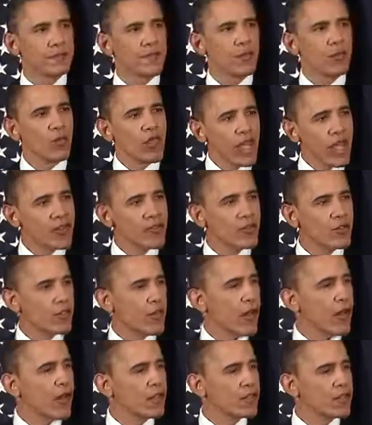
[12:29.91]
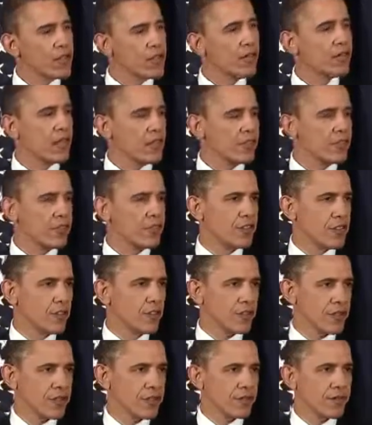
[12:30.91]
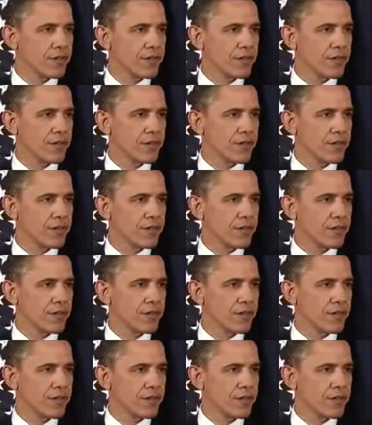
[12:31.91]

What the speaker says: and without strong civil institutions.